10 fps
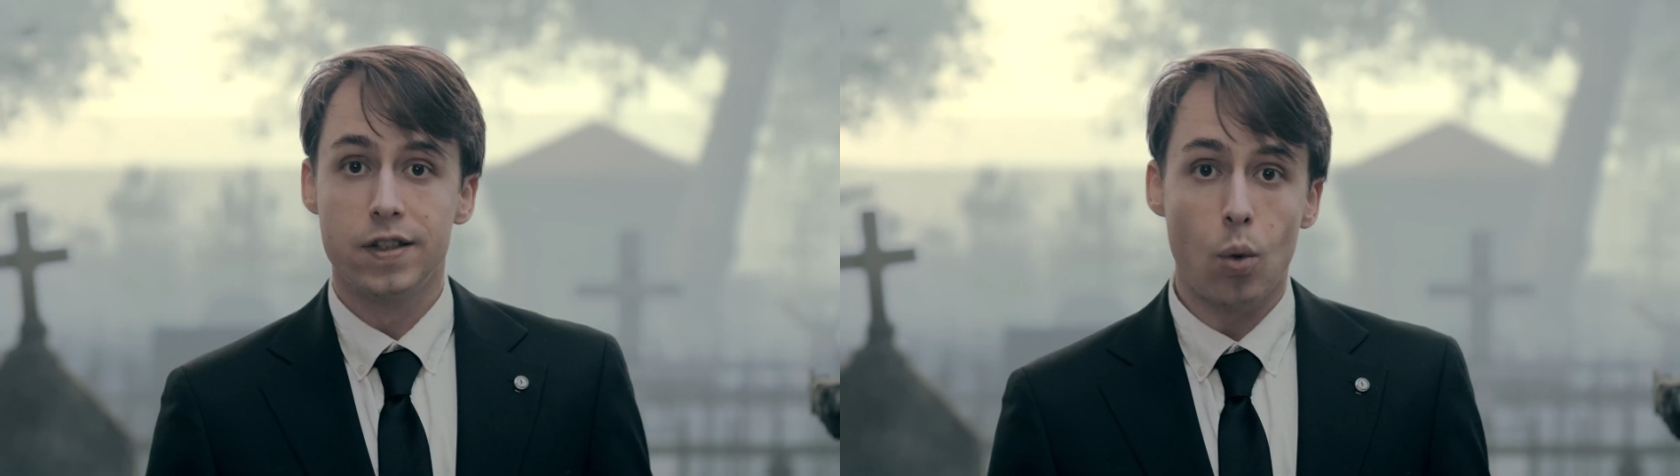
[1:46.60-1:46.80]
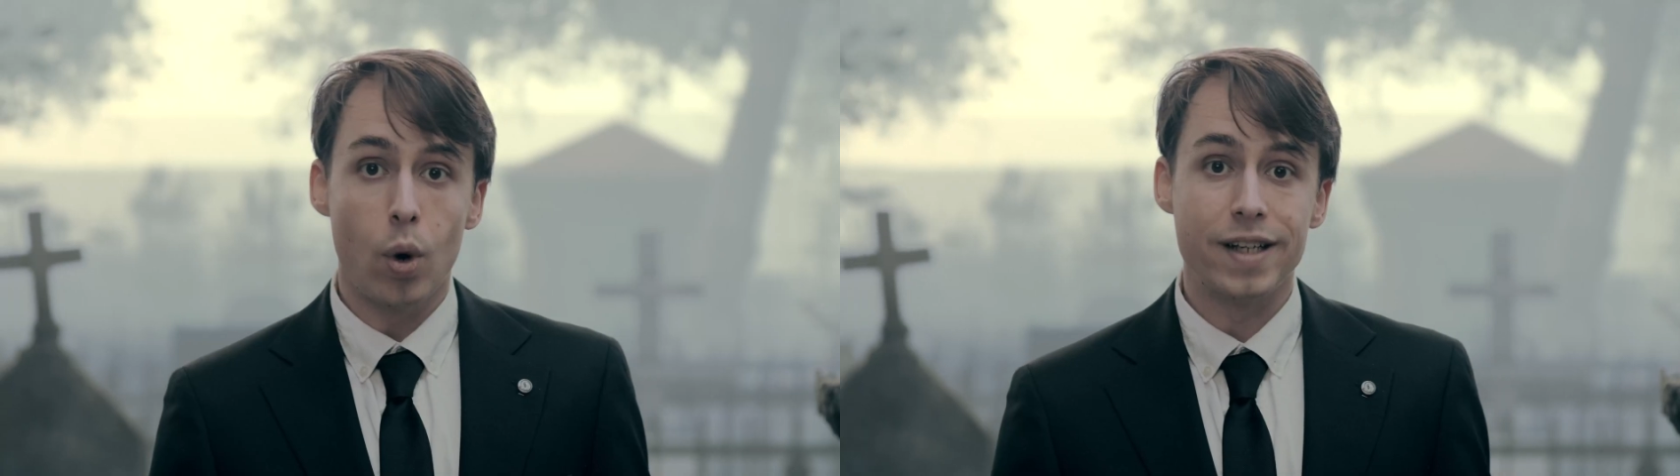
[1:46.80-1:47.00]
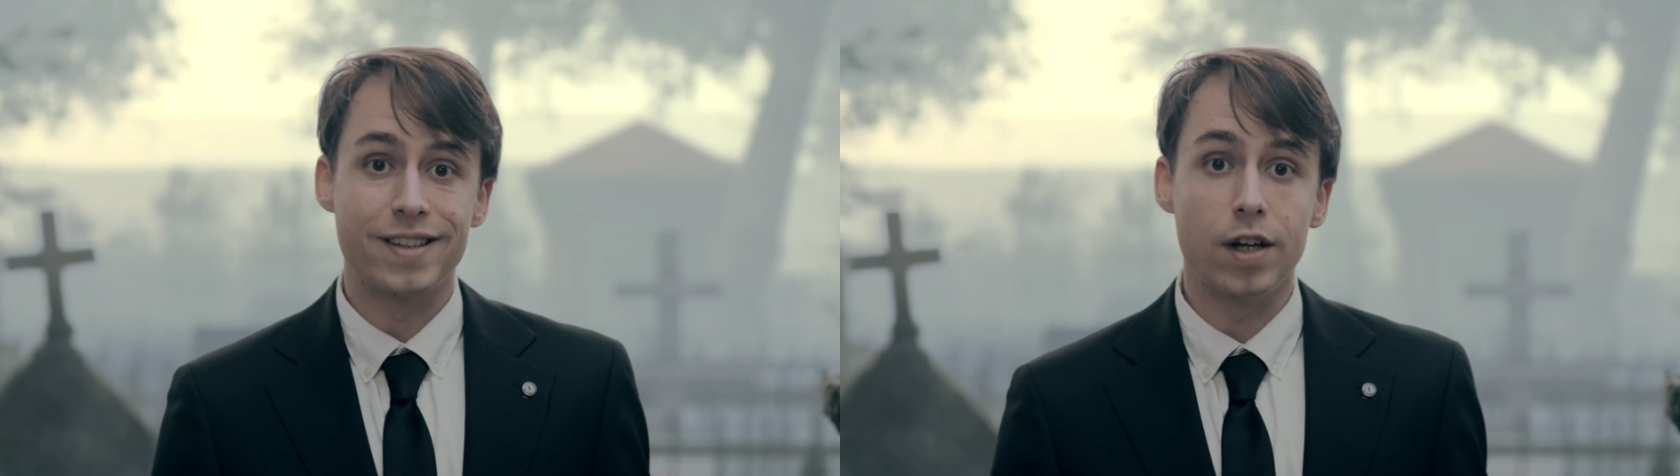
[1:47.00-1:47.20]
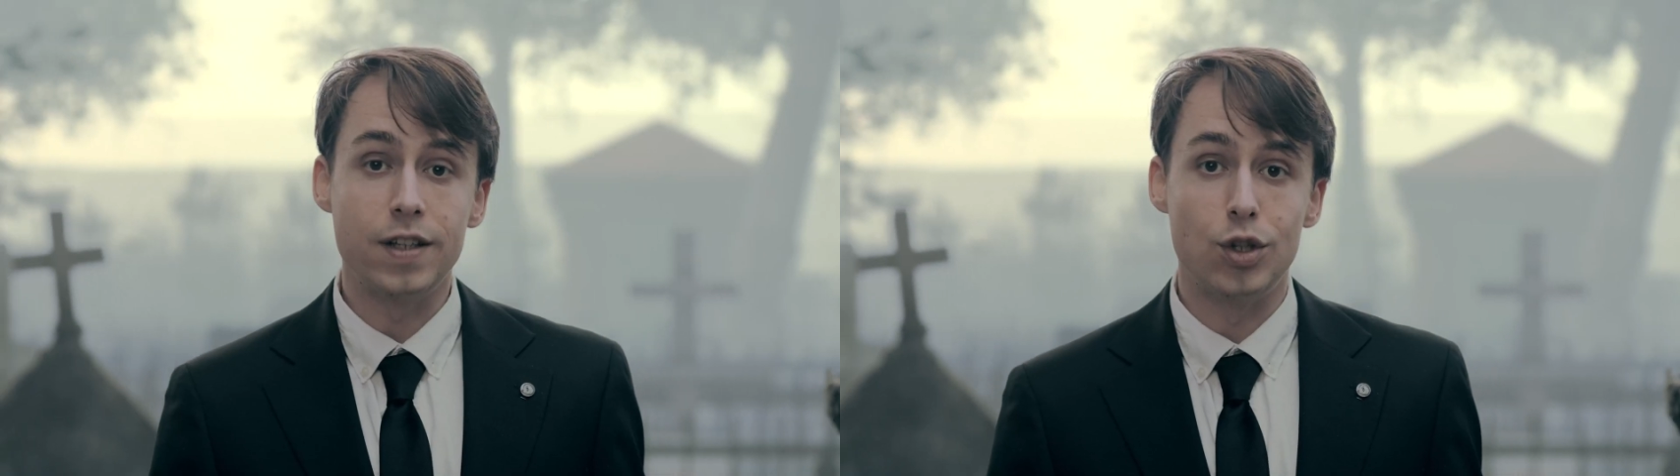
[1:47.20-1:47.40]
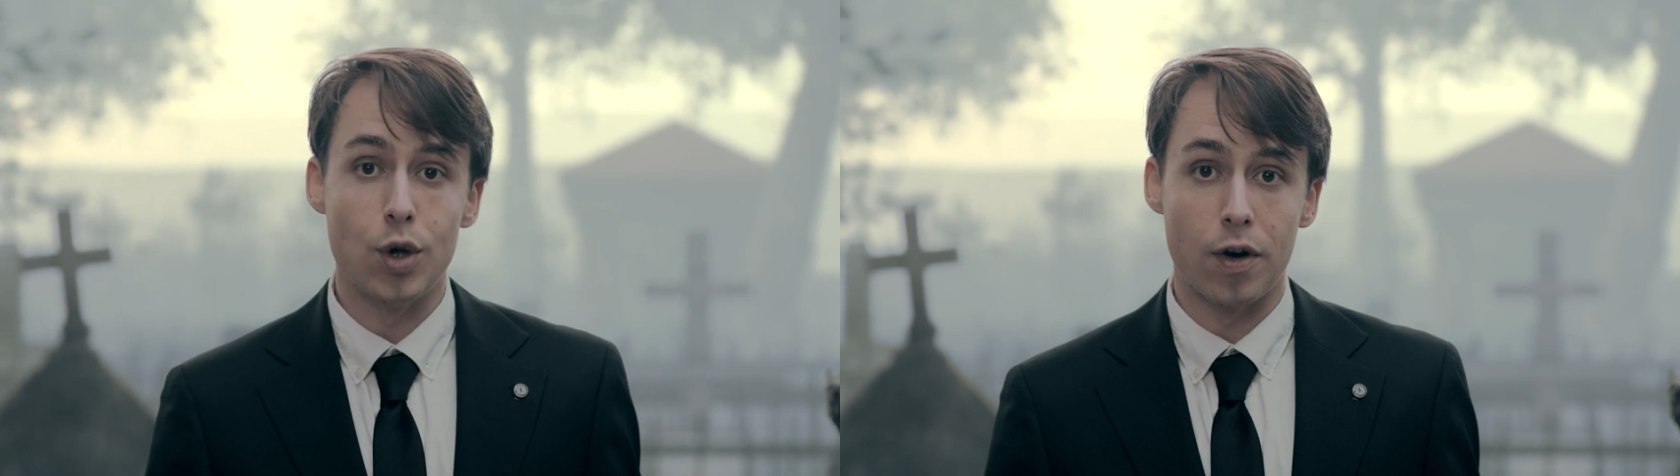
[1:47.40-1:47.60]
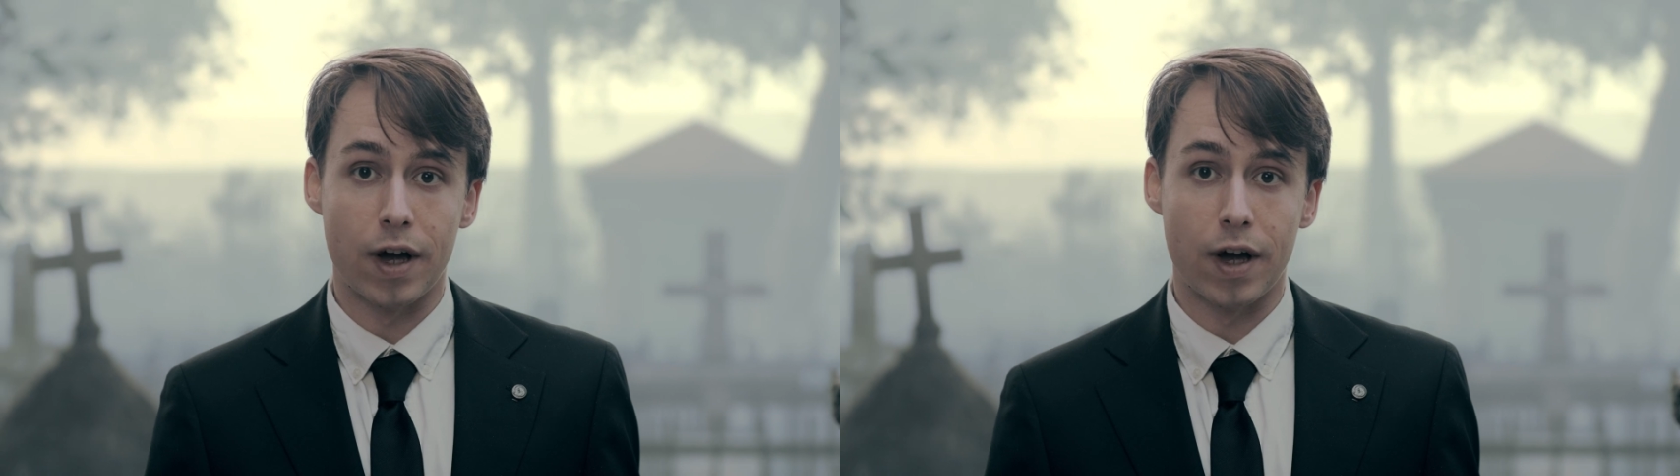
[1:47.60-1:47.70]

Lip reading: Someone has got into your